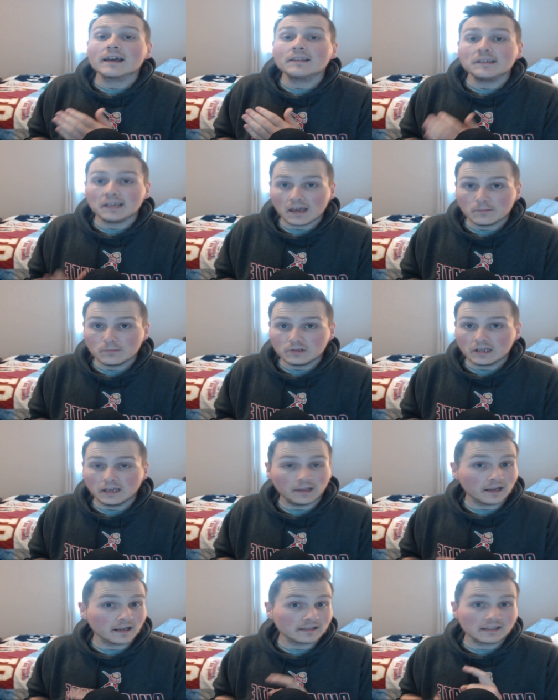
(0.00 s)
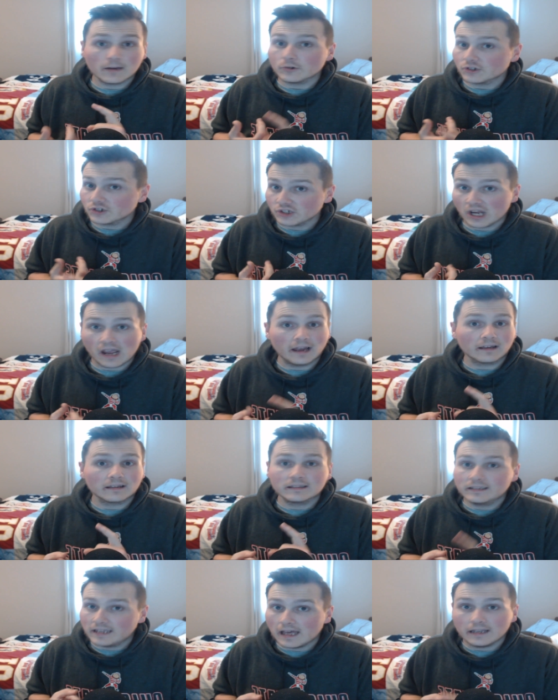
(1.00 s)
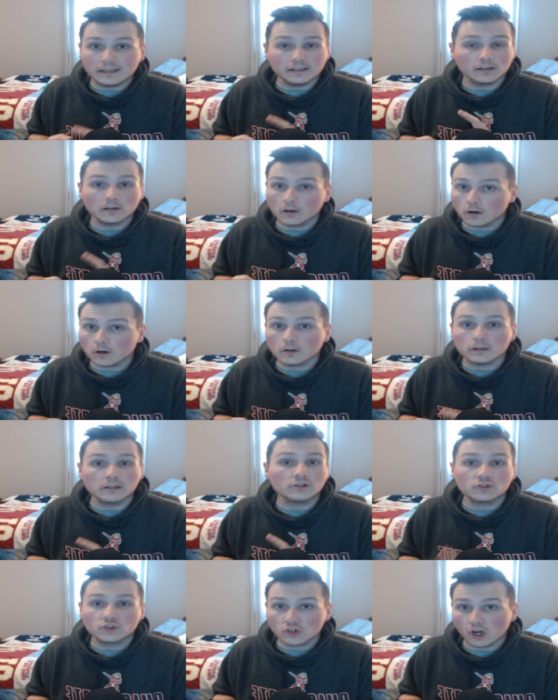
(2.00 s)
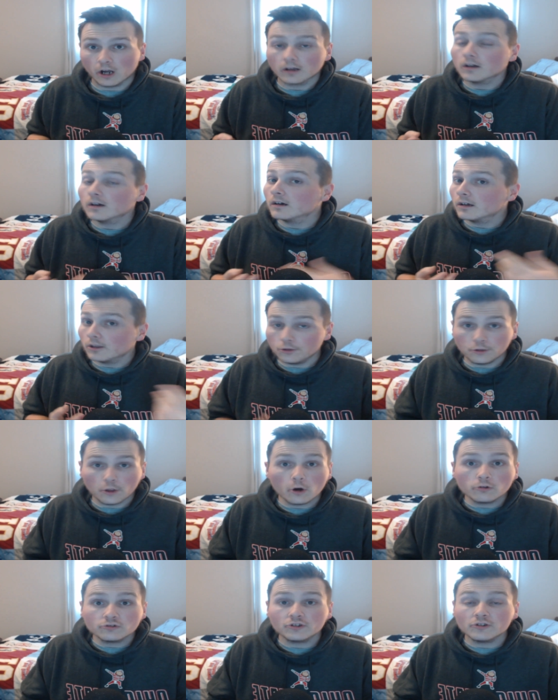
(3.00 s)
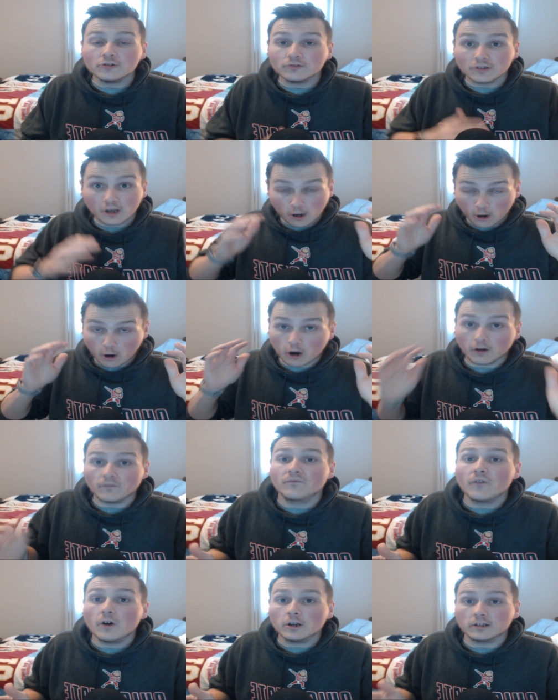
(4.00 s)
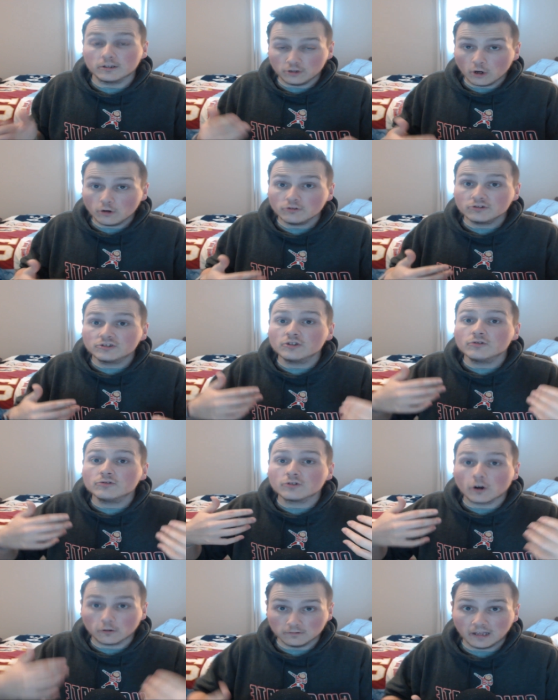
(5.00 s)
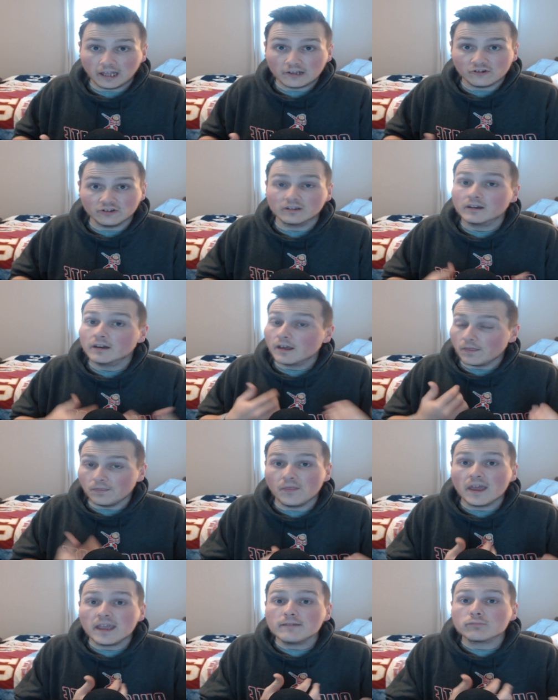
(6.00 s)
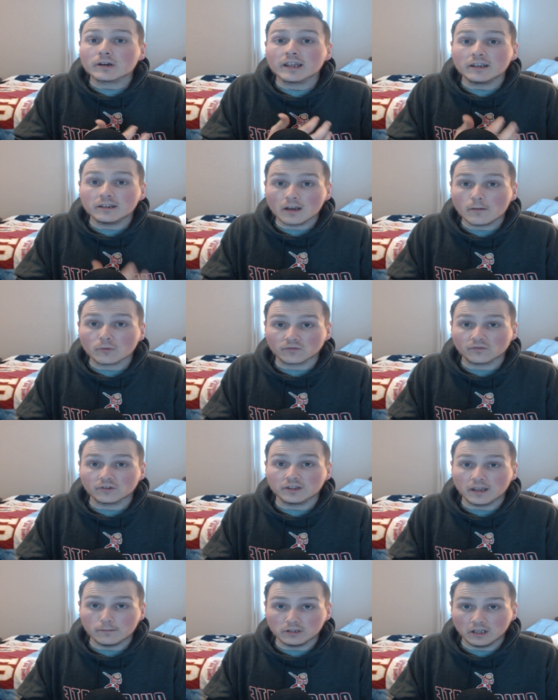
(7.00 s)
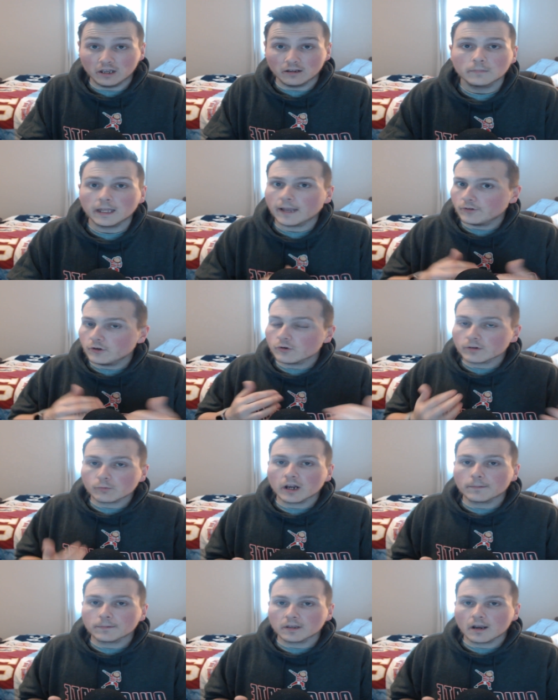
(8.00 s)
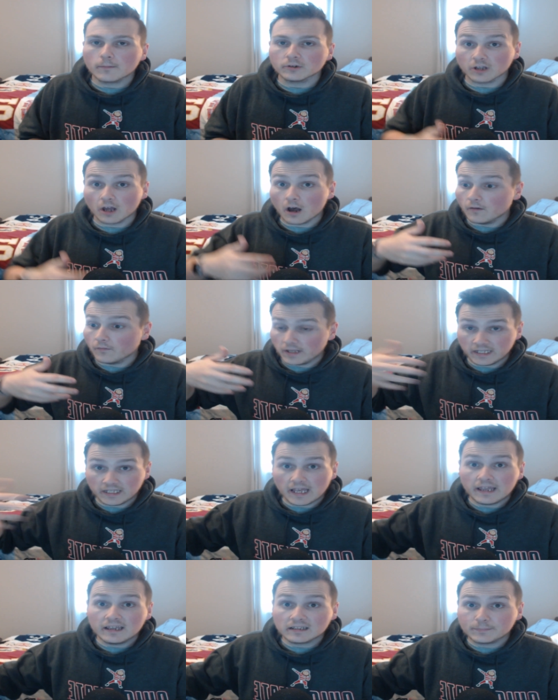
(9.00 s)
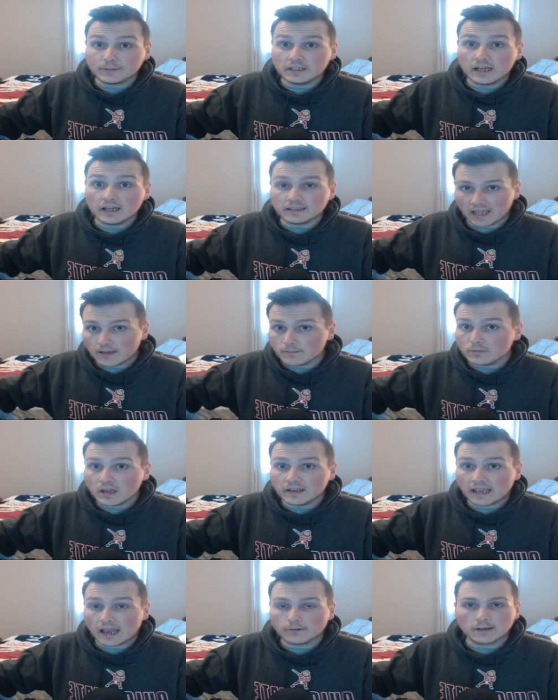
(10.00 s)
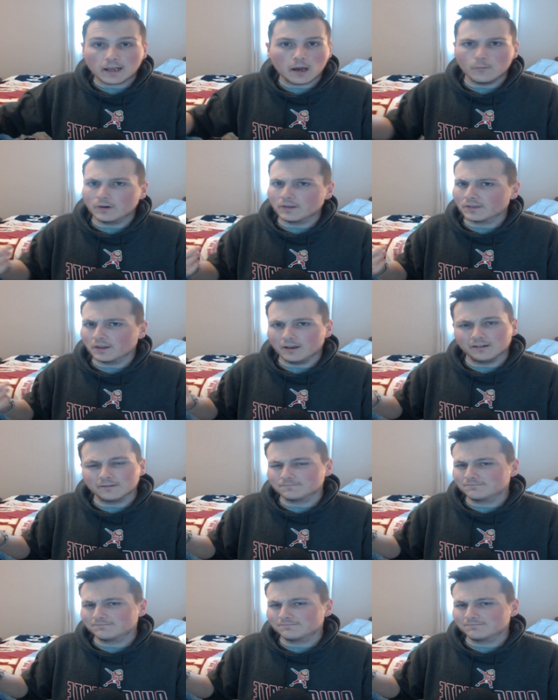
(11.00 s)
the NBA? Like I said with Shaq, Kenny, Ernie, Chuck, those dudes are funny. Those dudes are legends. They bring in numbers for the NBA. Like if you were to bring up the numbers of ESPN's NBA Countdown with uh,